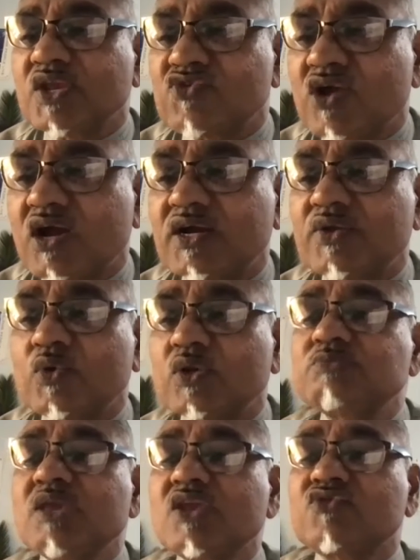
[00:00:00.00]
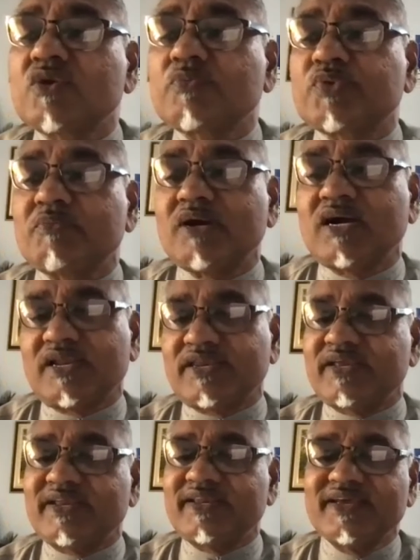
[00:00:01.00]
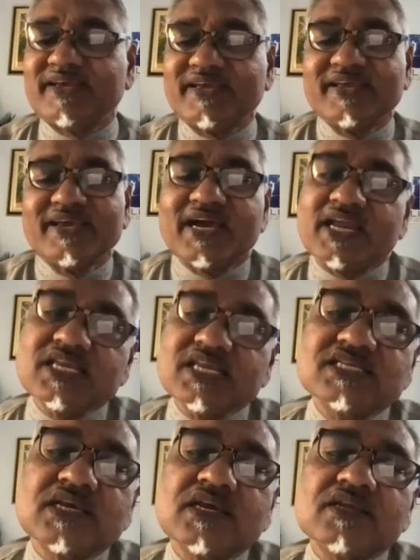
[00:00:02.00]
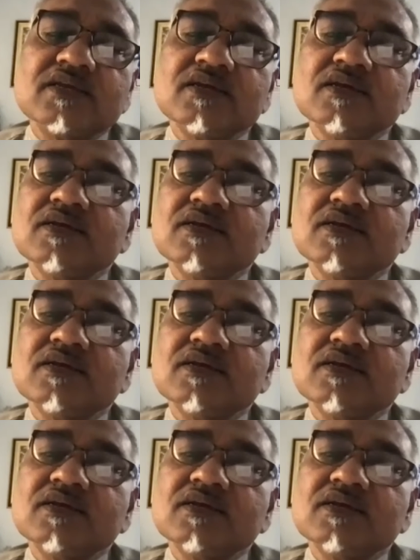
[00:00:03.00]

wrong and was being reprimanded, and he said,